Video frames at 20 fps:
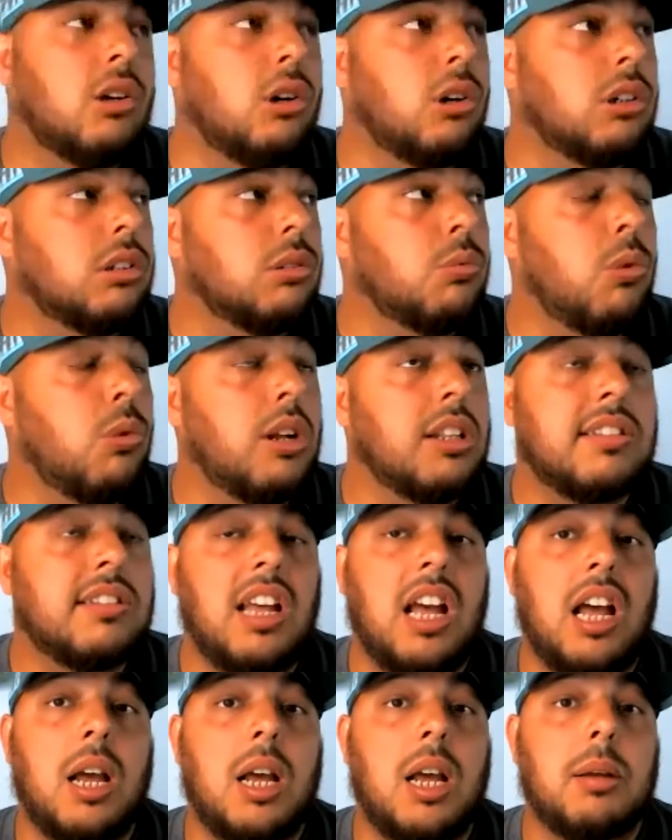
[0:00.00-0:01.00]
cooked one
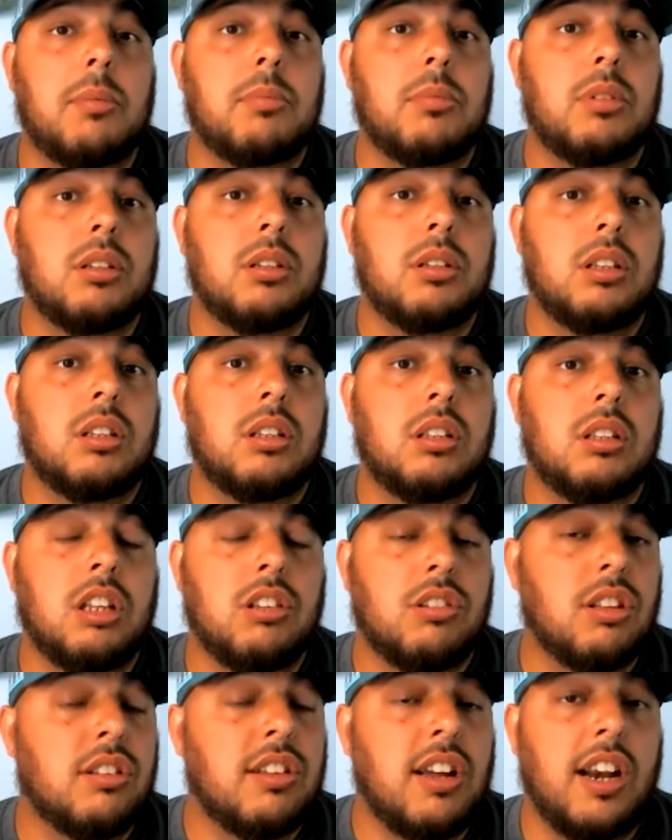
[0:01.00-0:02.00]
time
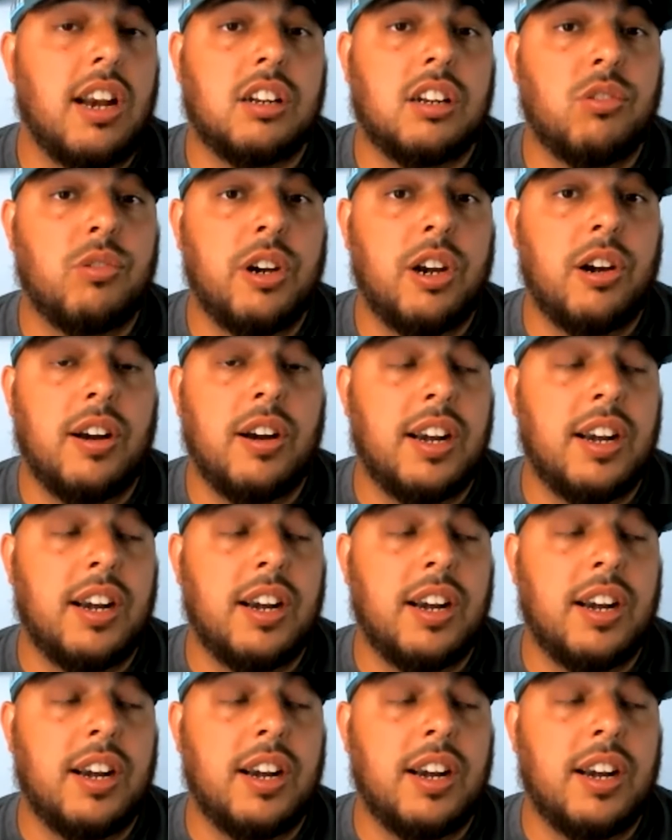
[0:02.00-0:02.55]
his entire career,